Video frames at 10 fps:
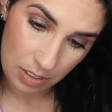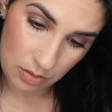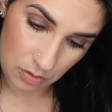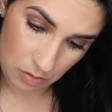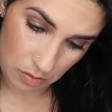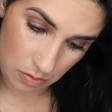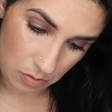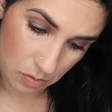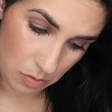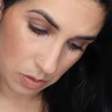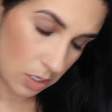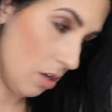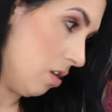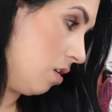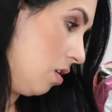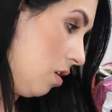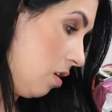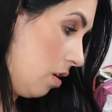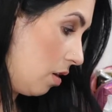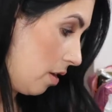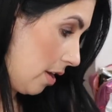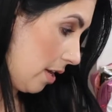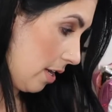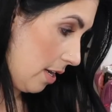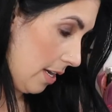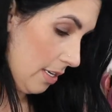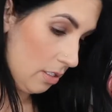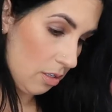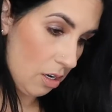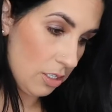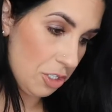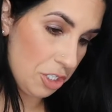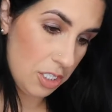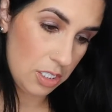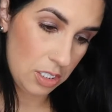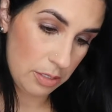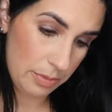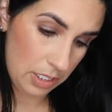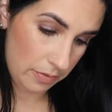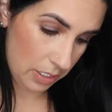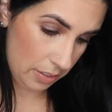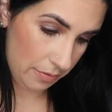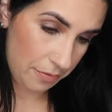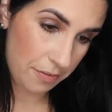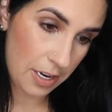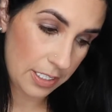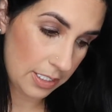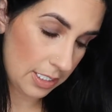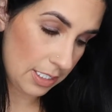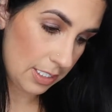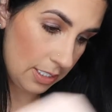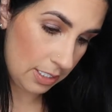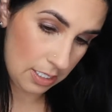So Aceology, let me see if I can find it.